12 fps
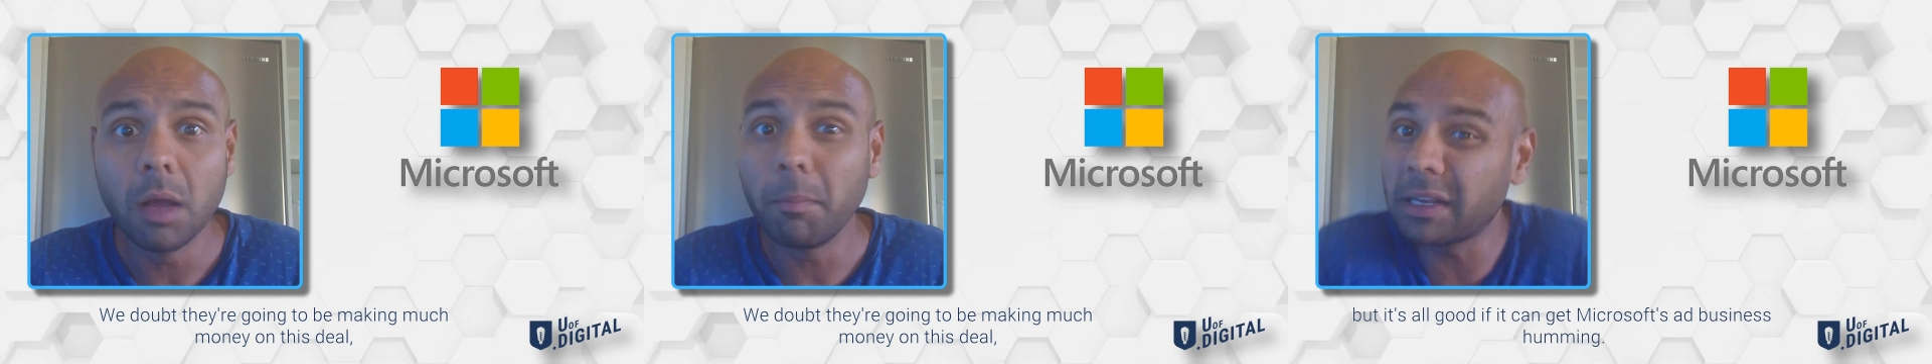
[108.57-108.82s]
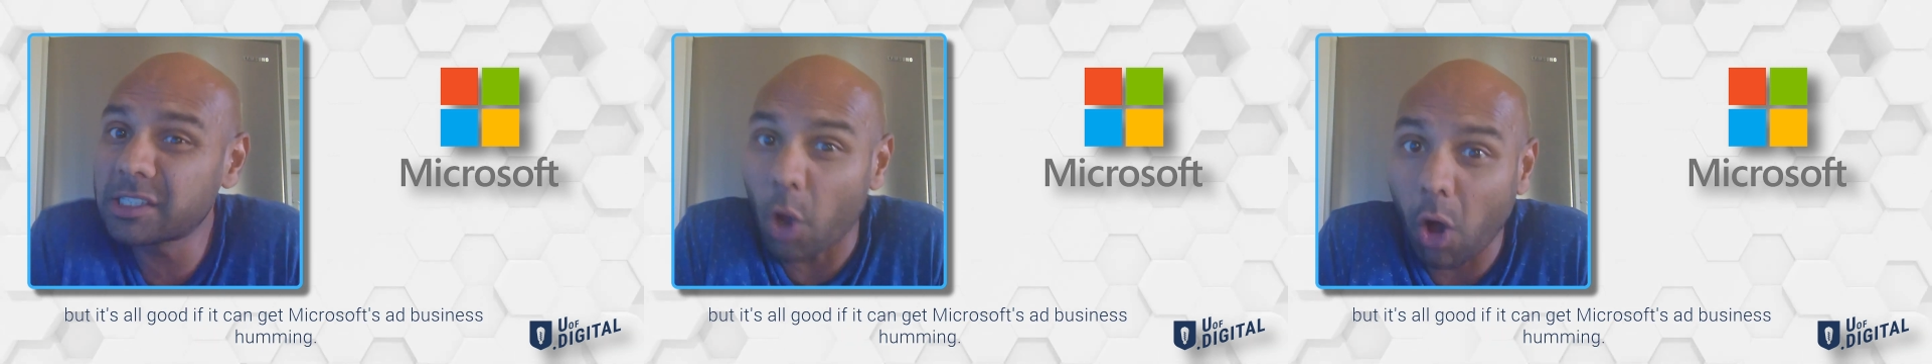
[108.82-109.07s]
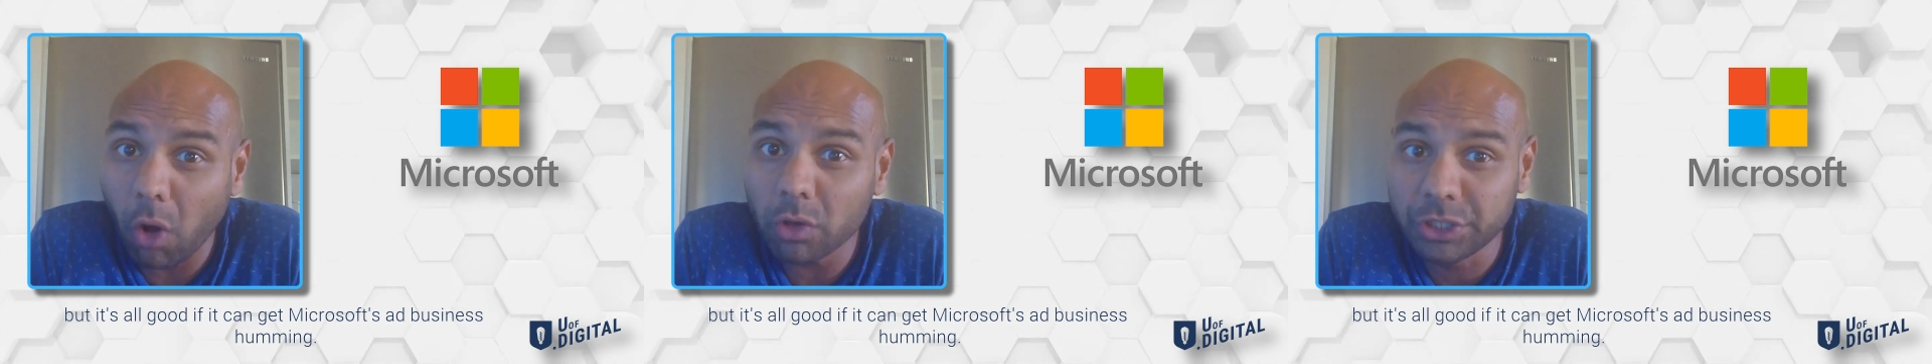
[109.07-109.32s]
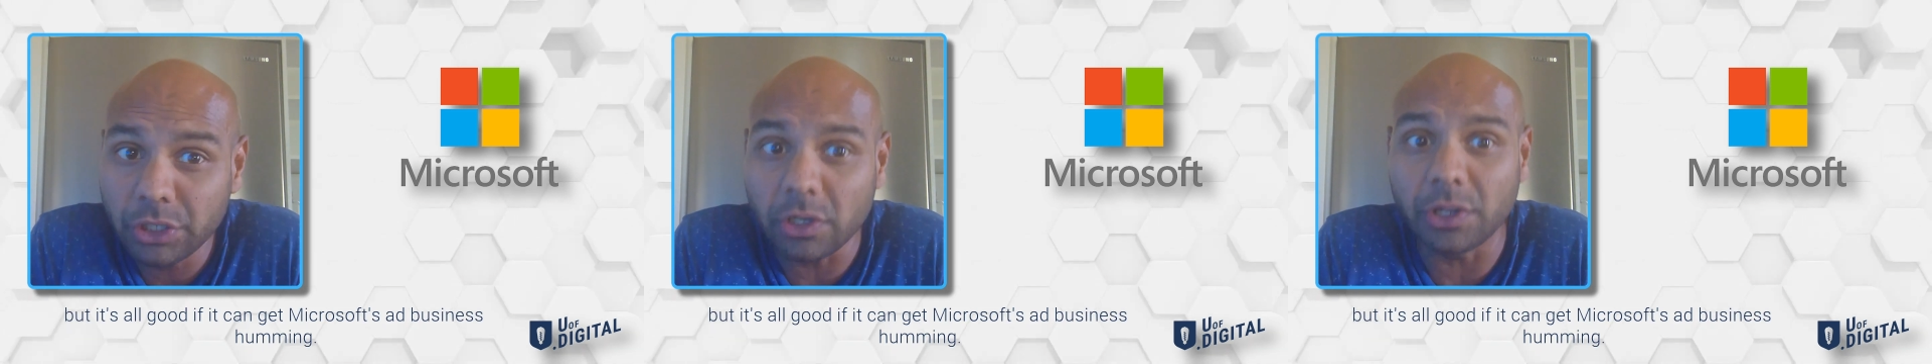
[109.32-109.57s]
but it's
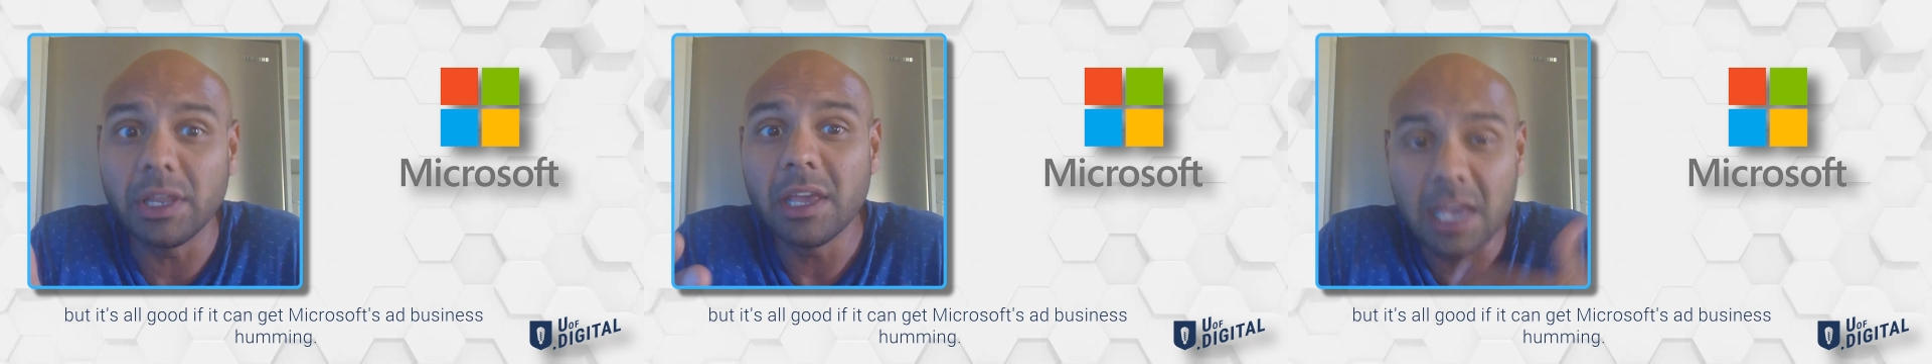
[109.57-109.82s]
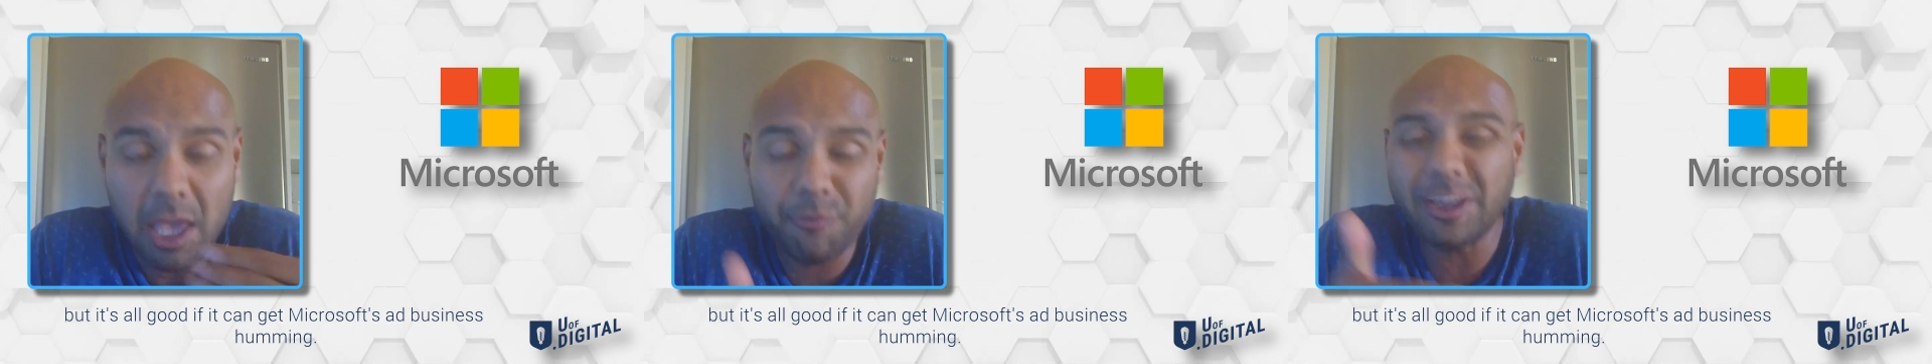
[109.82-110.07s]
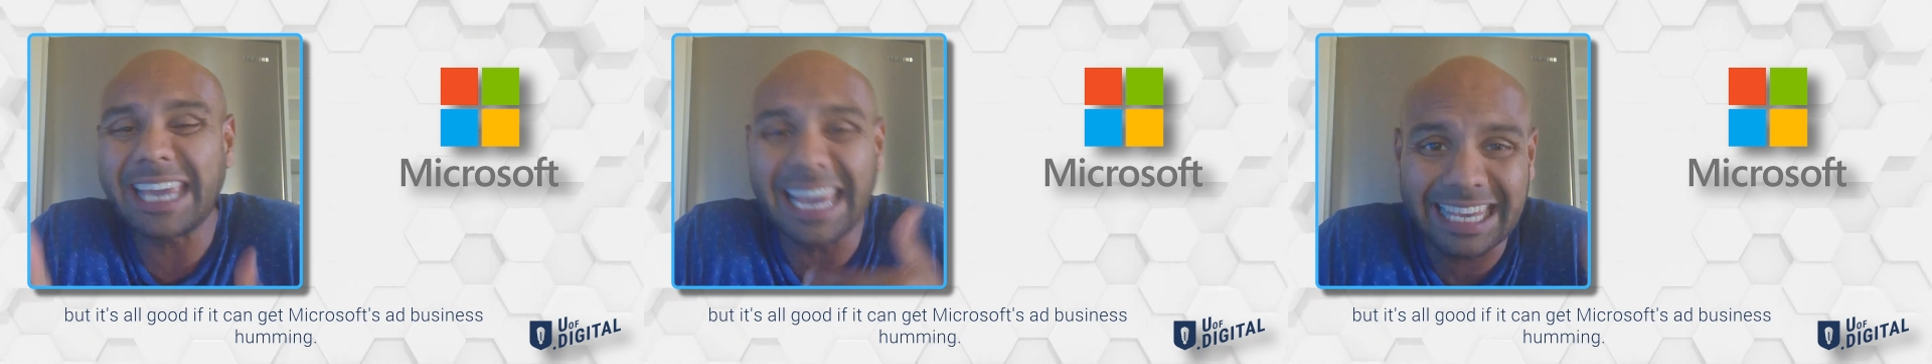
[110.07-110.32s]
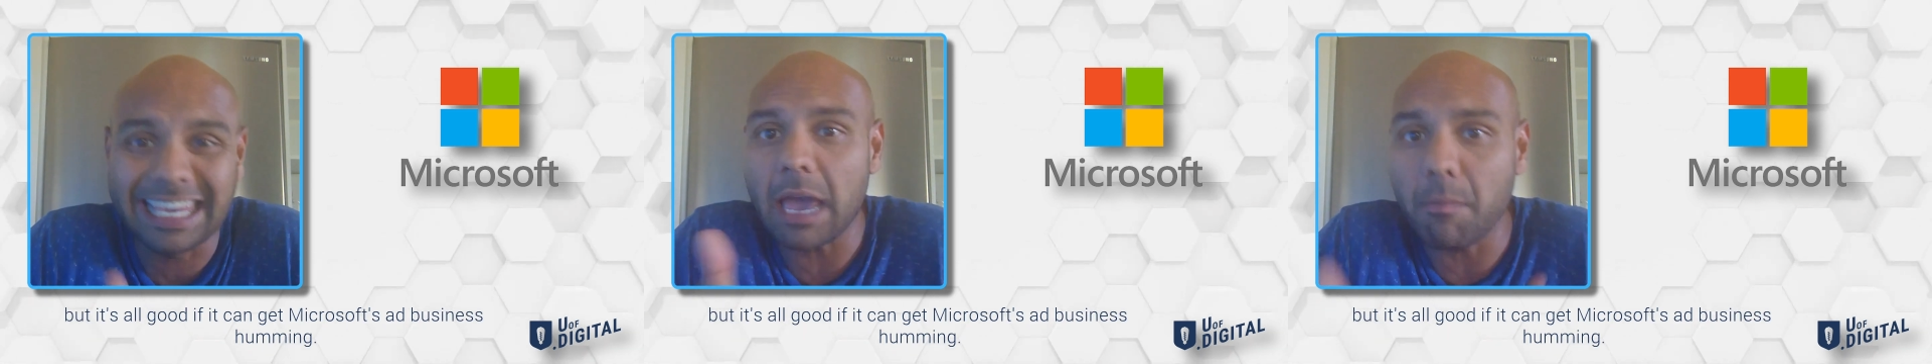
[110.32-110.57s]
all good if it
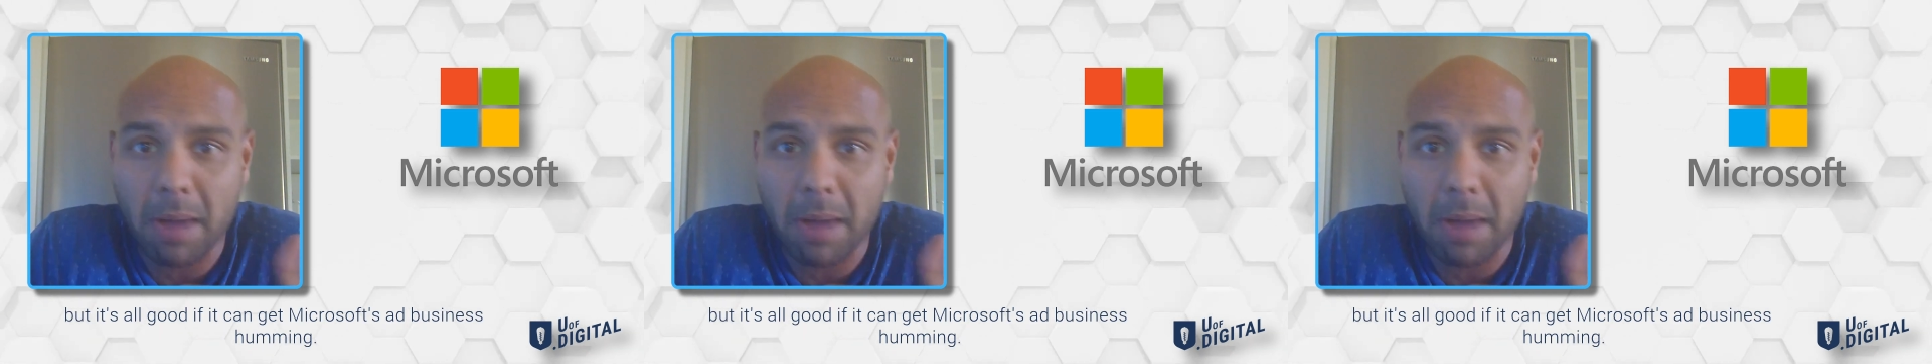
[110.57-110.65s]
can get